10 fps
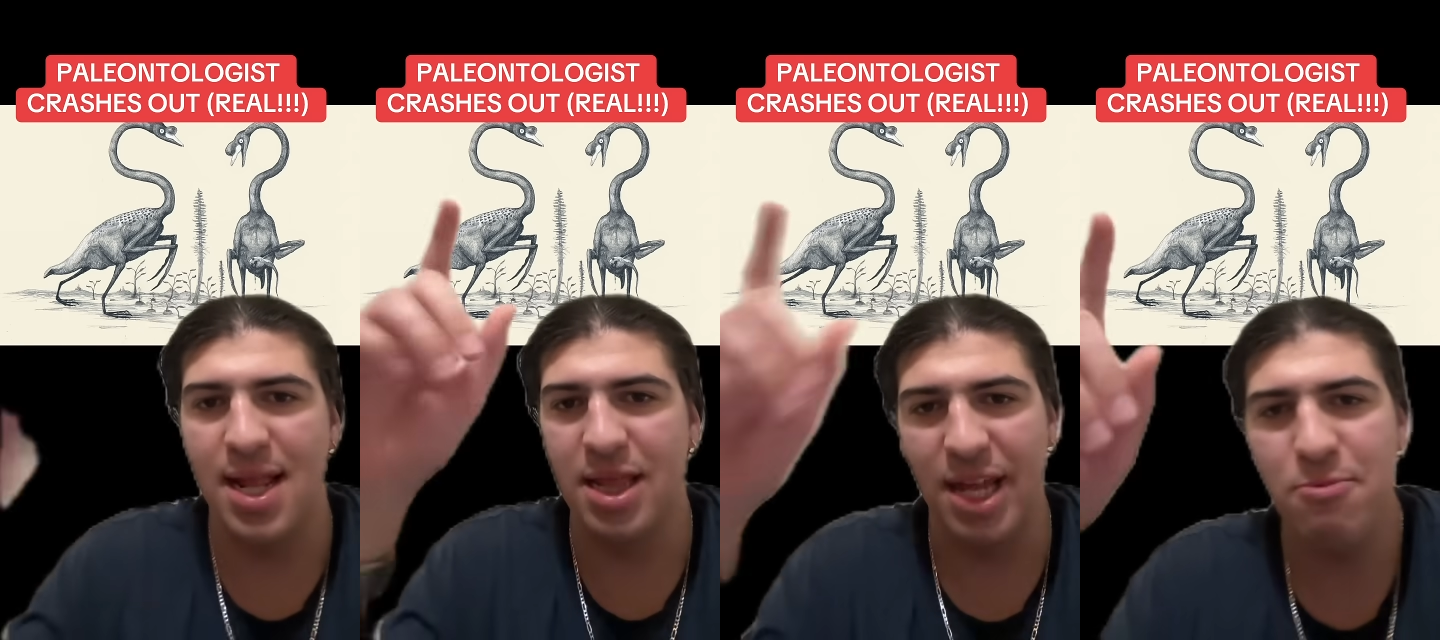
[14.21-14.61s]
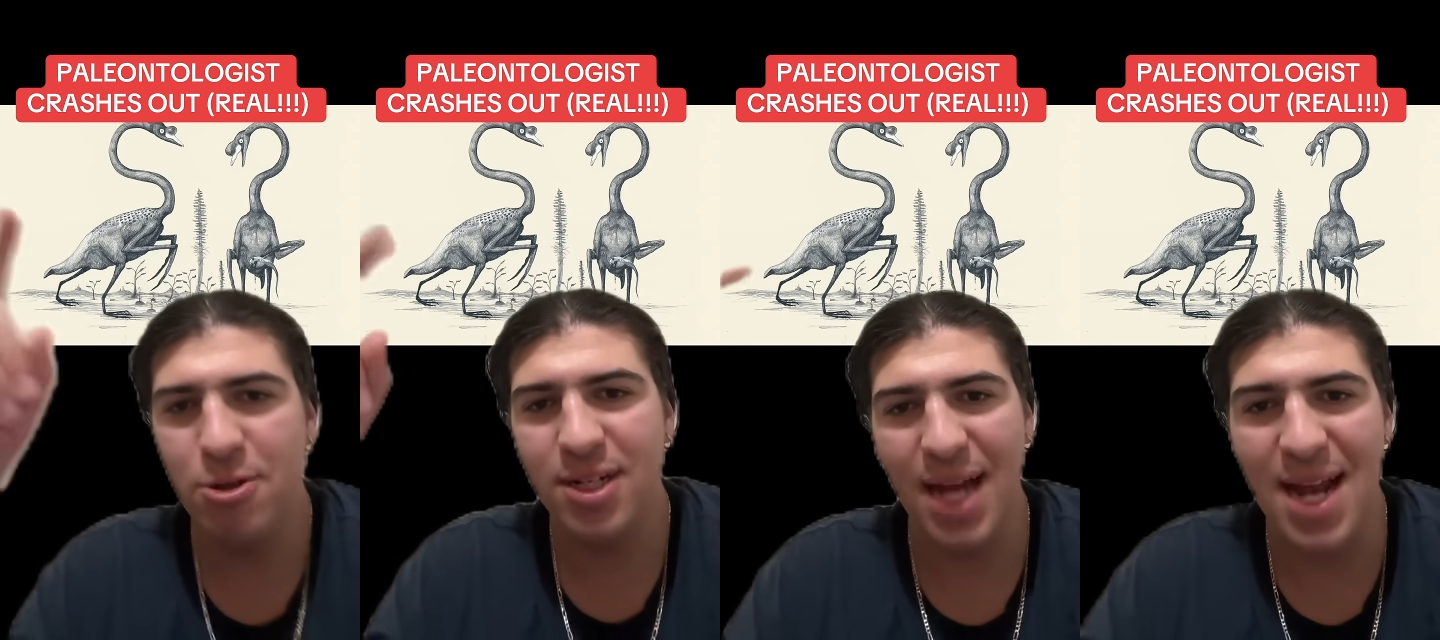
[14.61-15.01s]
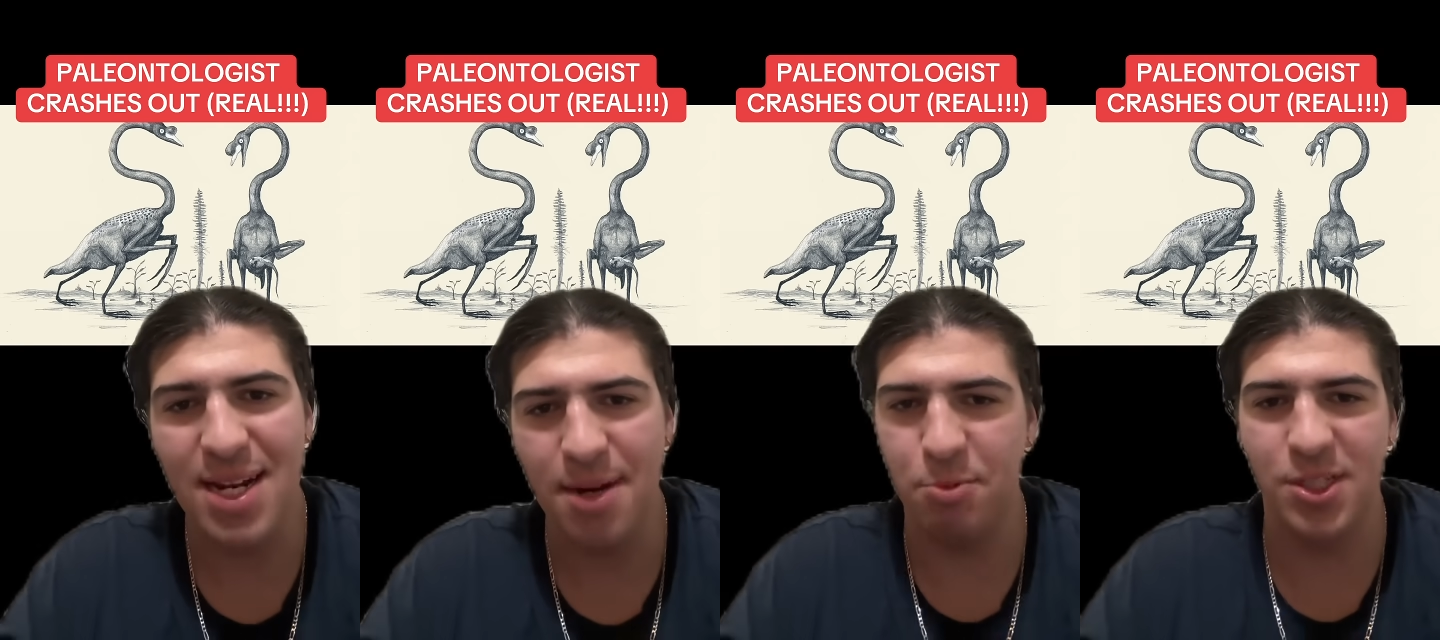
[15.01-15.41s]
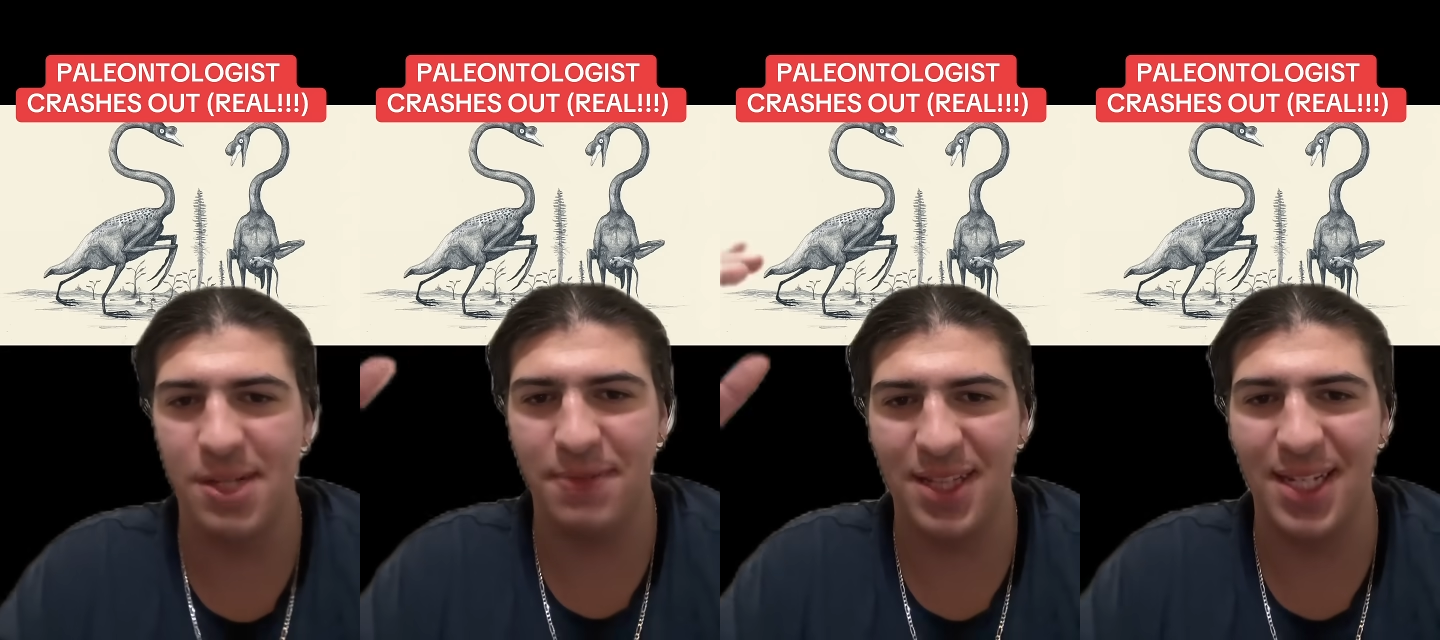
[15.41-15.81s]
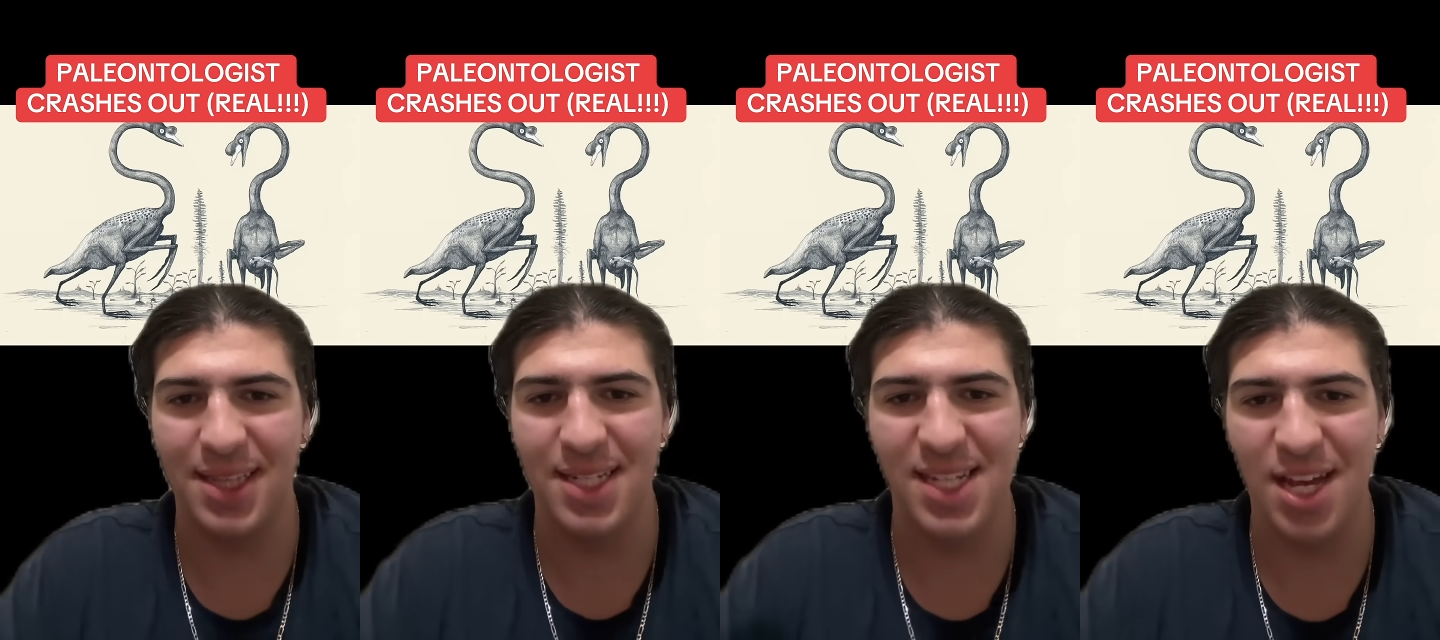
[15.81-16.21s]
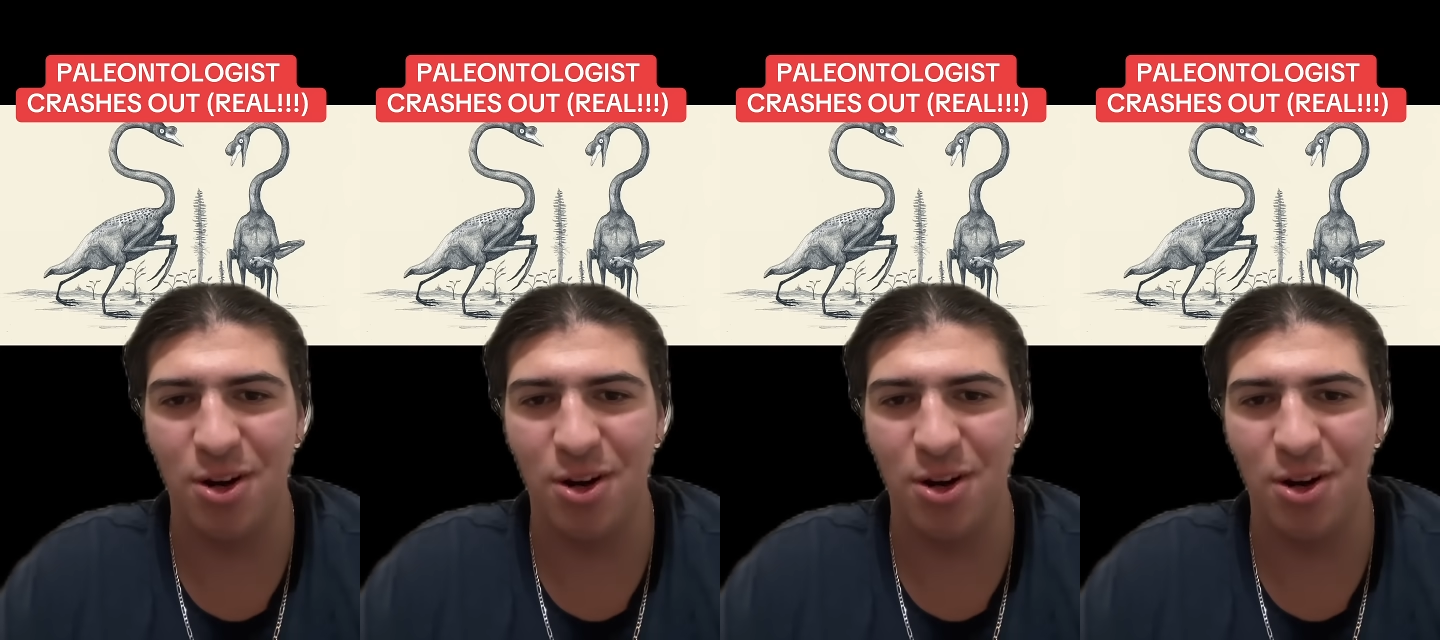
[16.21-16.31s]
they wouldn't end up with something like this at